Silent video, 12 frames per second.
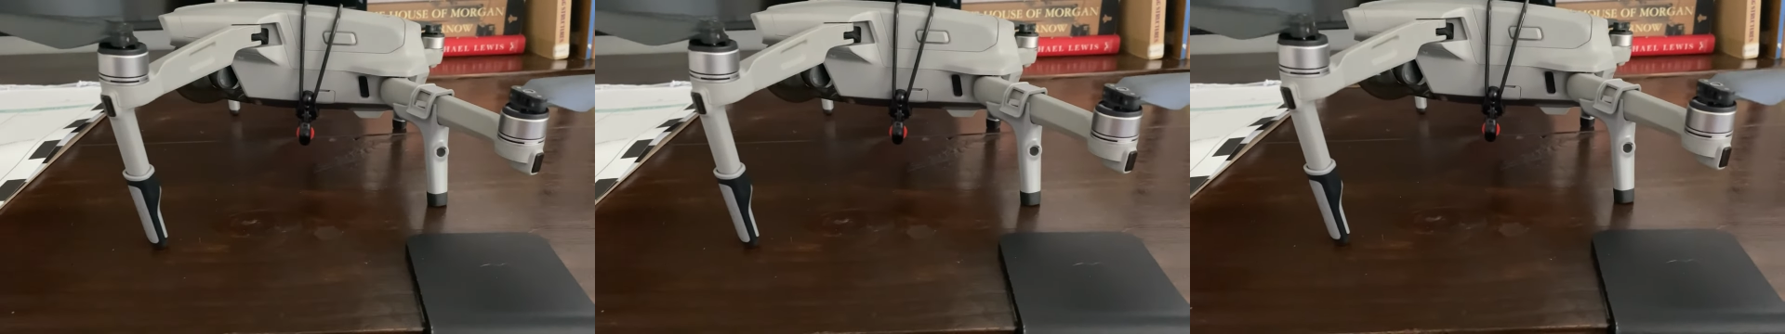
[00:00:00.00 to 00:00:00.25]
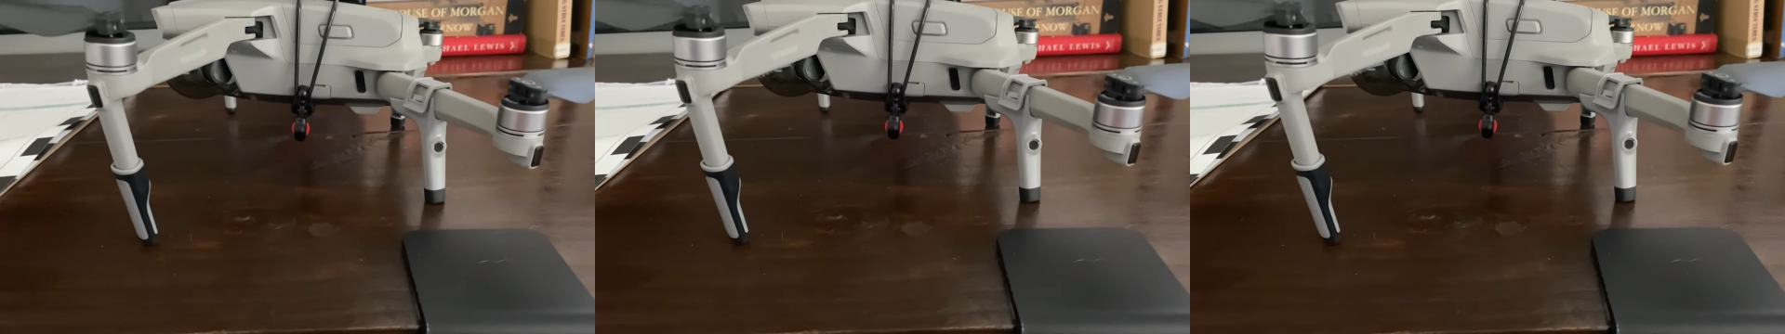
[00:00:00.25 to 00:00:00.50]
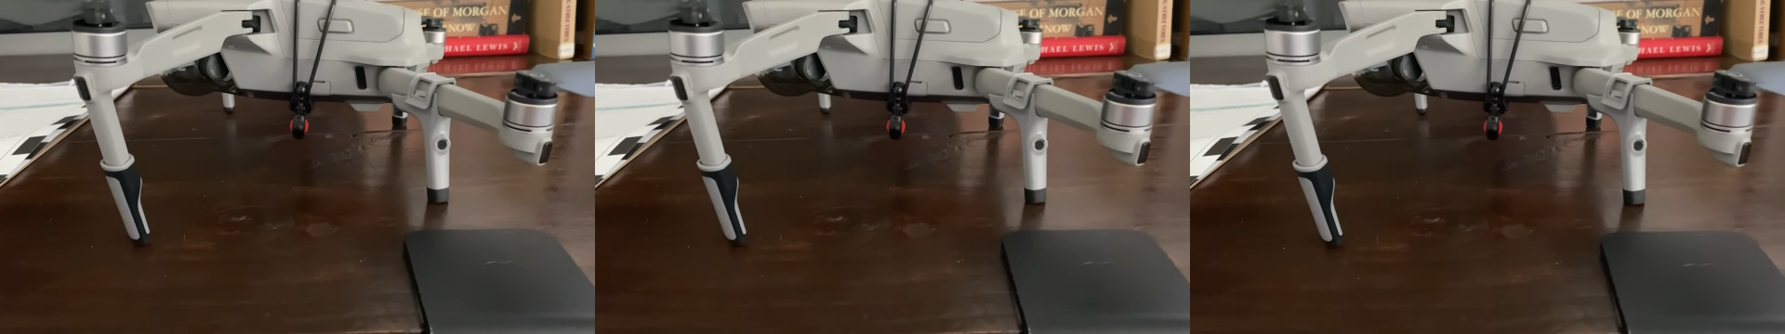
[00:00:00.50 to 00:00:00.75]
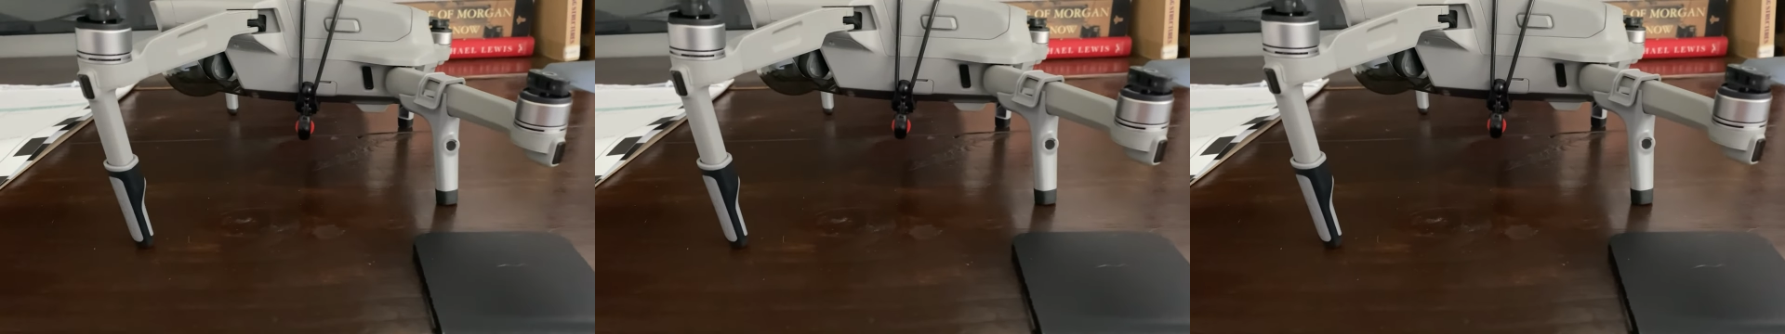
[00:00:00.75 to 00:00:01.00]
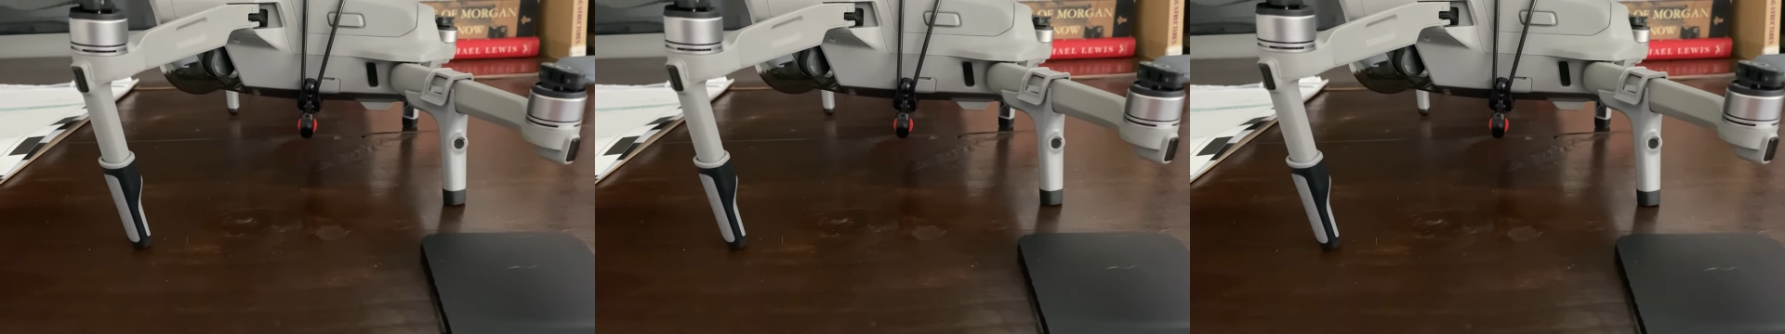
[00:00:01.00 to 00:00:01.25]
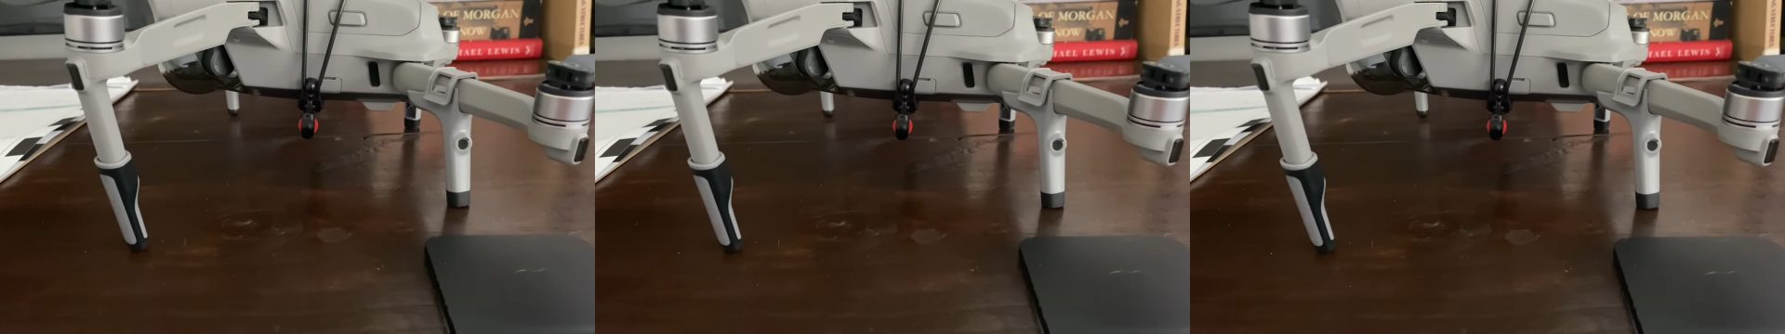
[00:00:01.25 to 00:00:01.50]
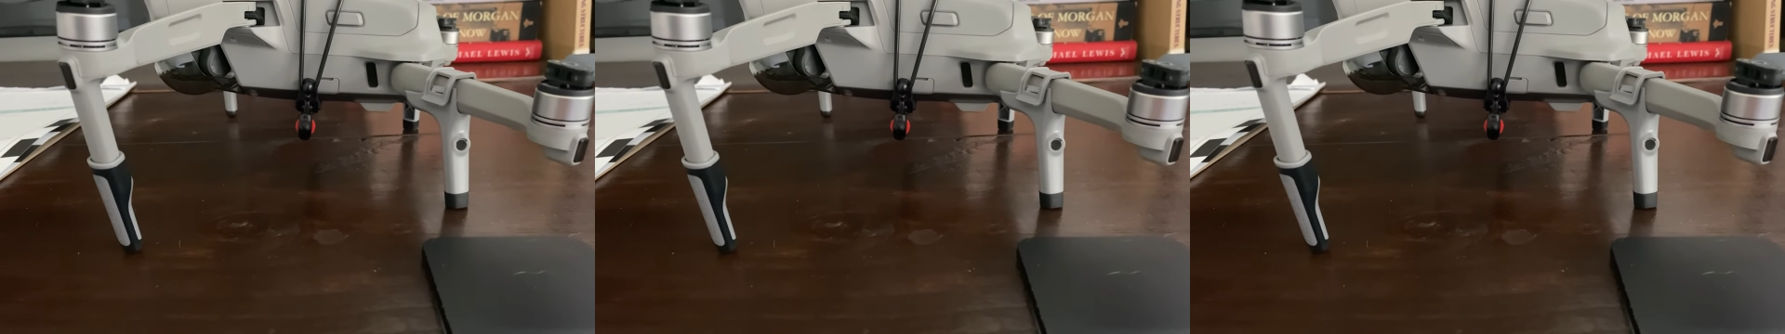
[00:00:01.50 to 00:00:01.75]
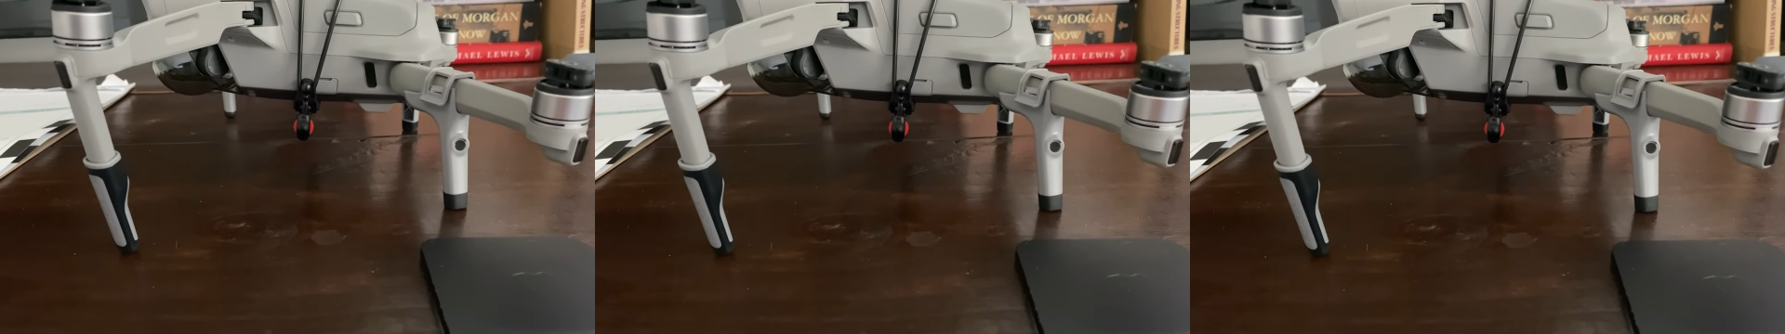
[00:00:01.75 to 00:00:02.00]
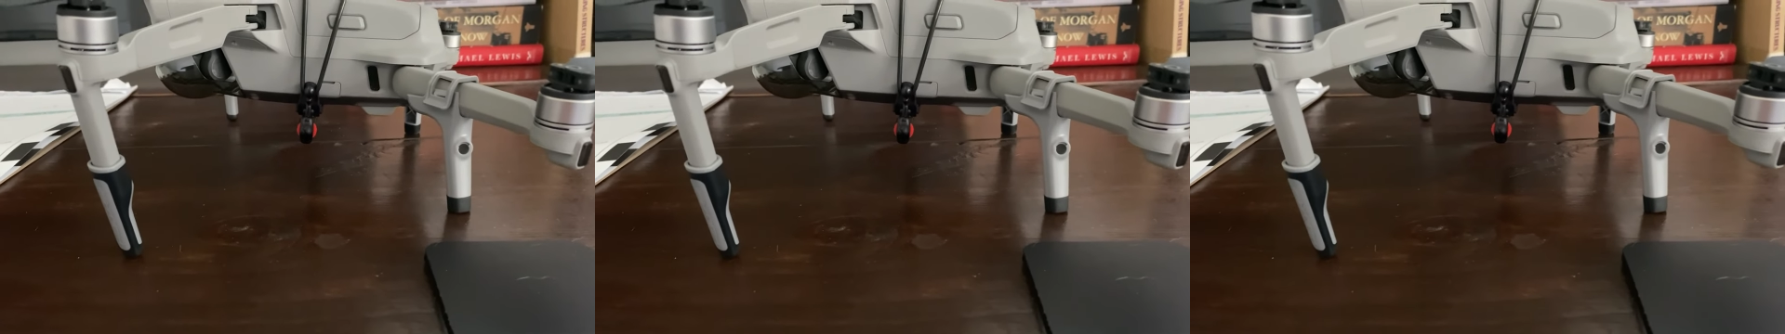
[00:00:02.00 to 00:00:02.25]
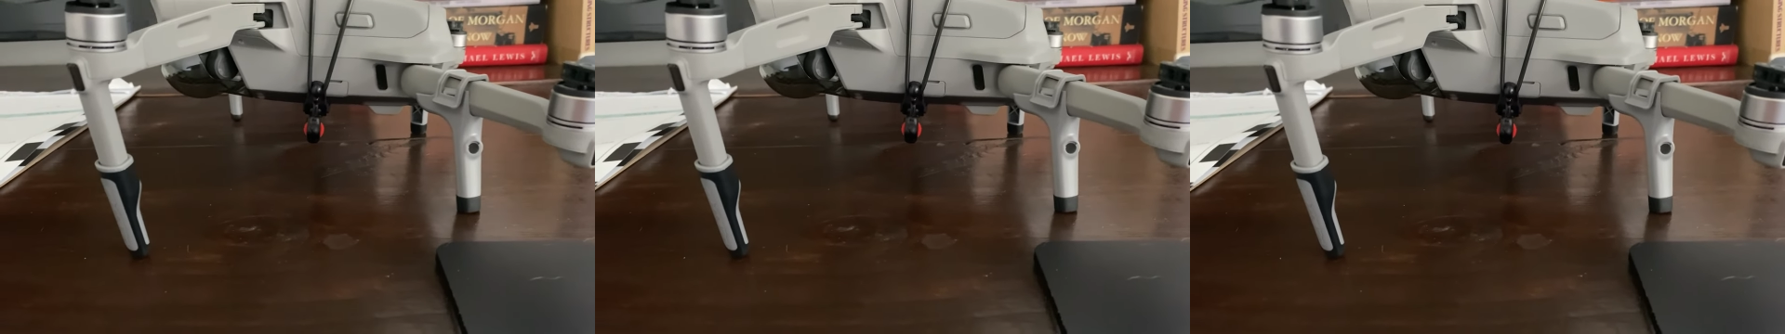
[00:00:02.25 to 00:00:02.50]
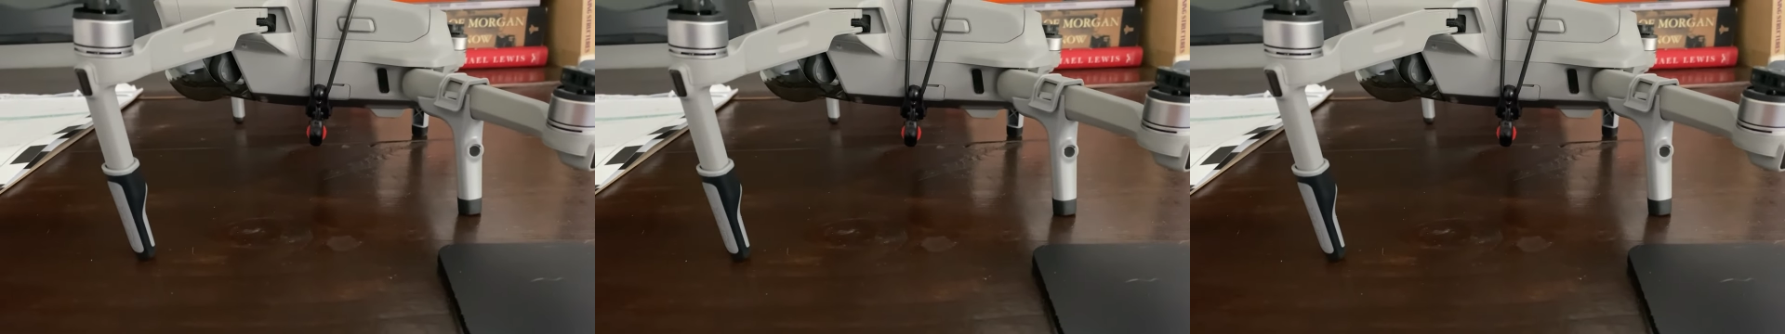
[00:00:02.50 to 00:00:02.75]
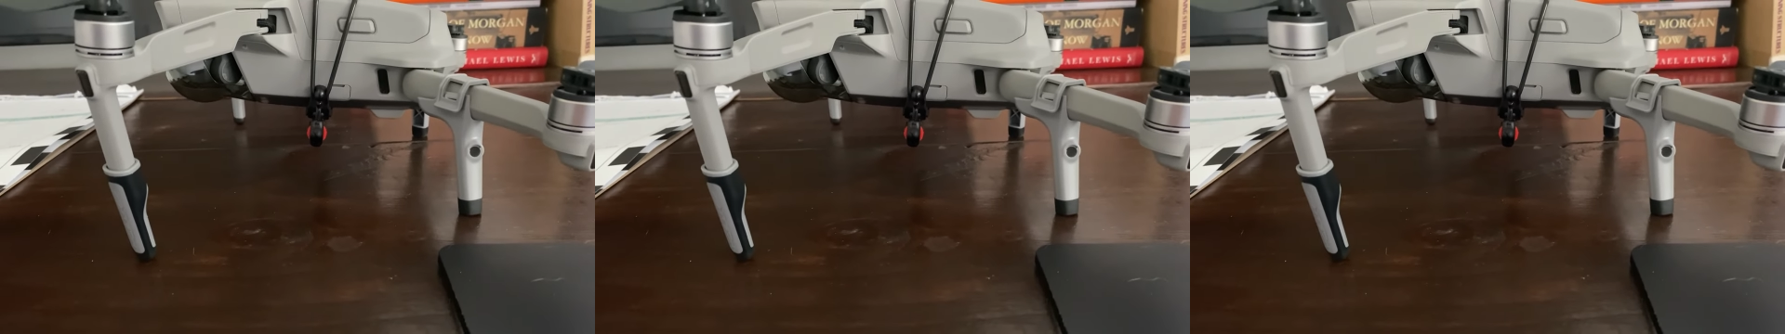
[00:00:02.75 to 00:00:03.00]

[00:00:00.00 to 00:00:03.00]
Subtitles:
(no speaker visible)